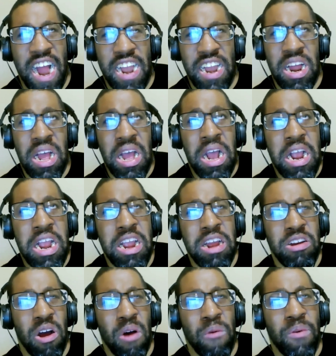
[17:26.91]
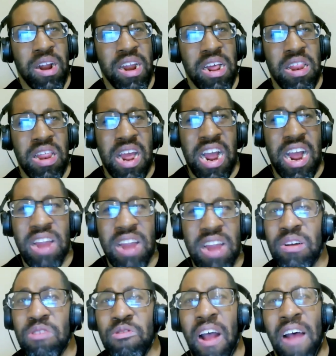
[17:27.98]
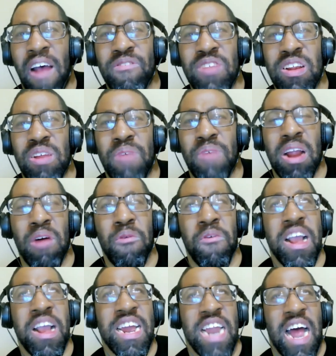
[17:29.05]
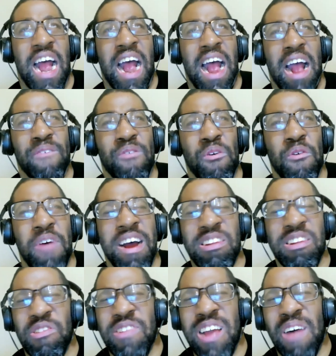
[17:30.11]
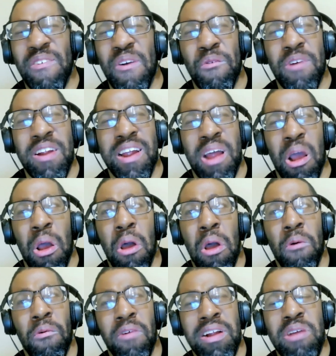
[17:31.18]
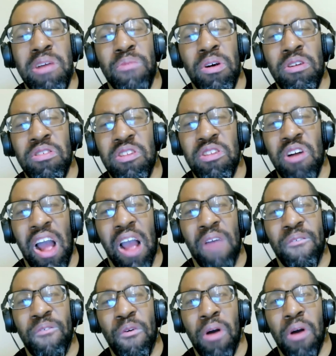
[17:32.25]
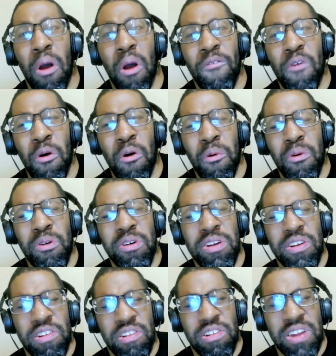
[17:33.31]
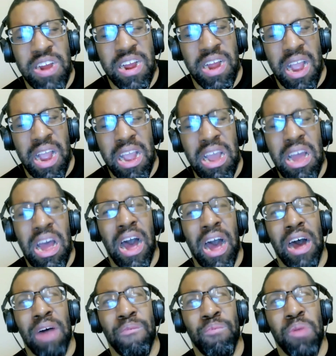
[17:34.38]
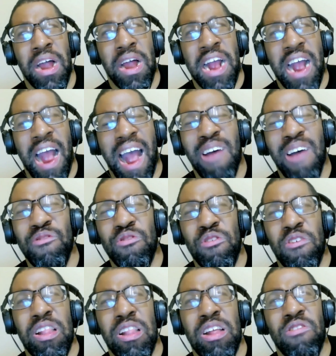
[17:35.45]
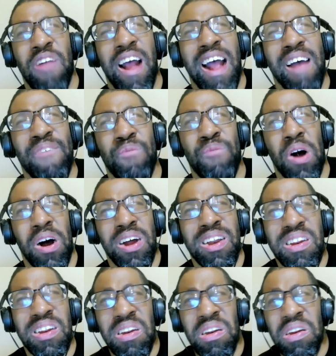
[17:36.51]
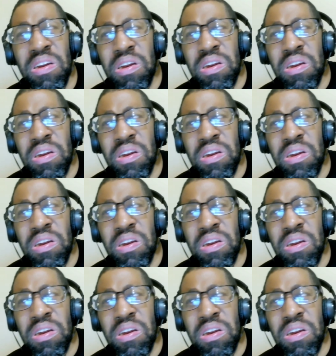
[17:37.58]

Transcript: And you know, but the NFL draft is about a week and a half away. So tell me, what are you most looking forward to seeing play out during the draft, bud?